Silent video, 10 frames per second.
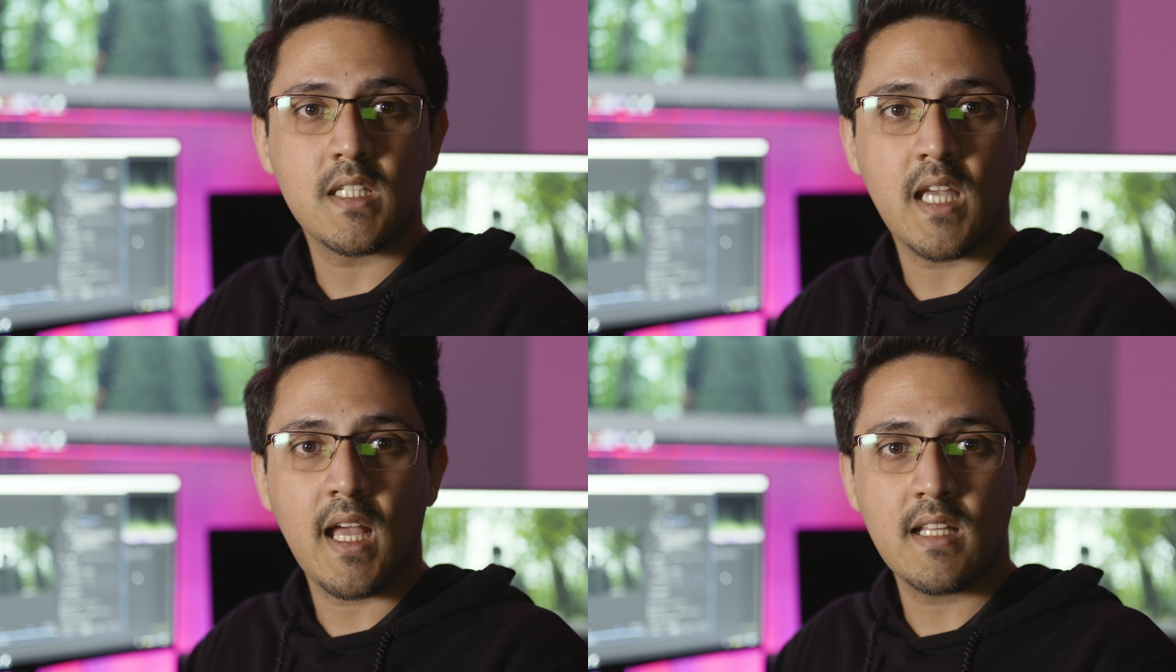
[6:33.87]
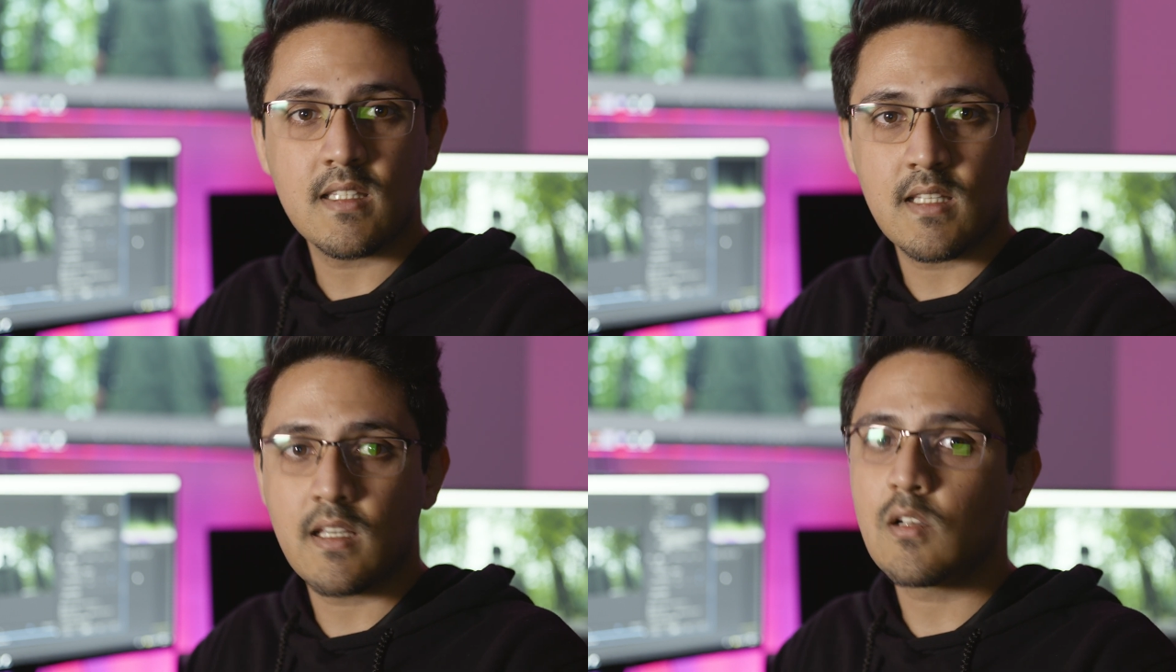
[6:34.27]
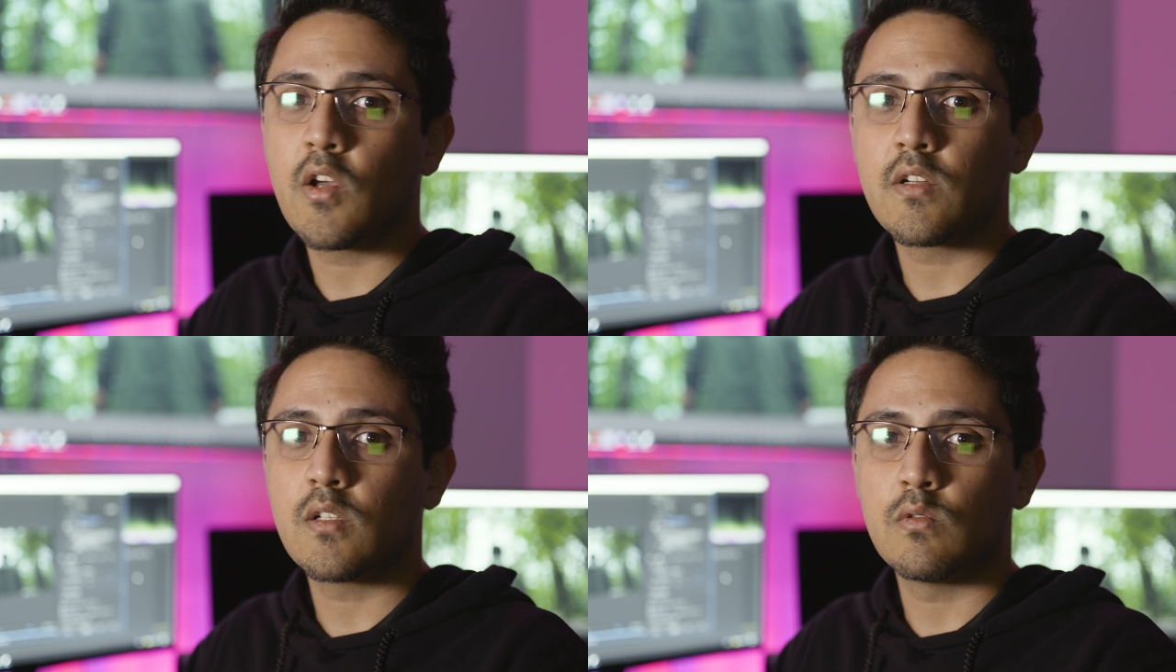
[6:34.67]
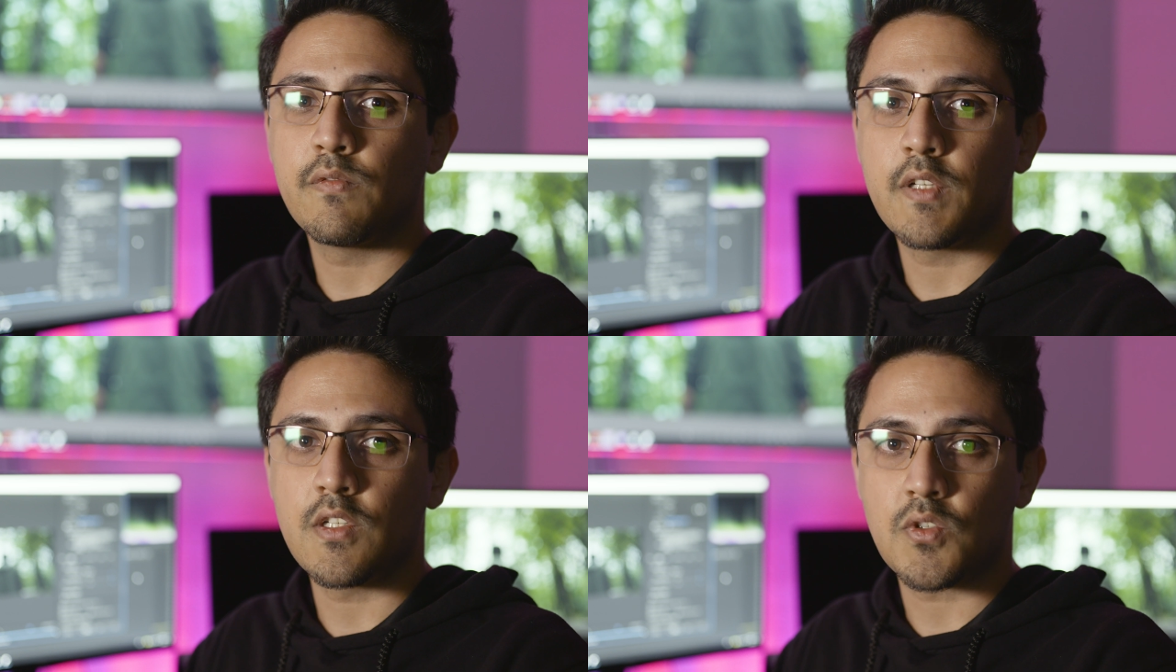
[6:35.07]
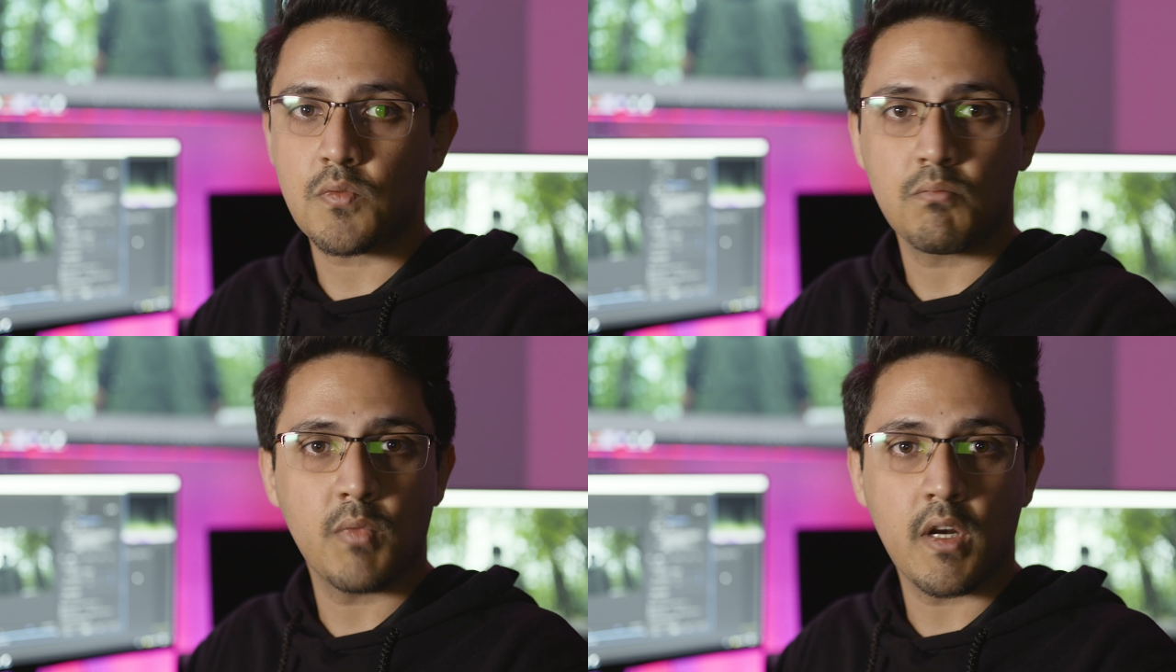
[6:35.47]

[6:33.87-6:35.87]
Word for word: can take longer to finish,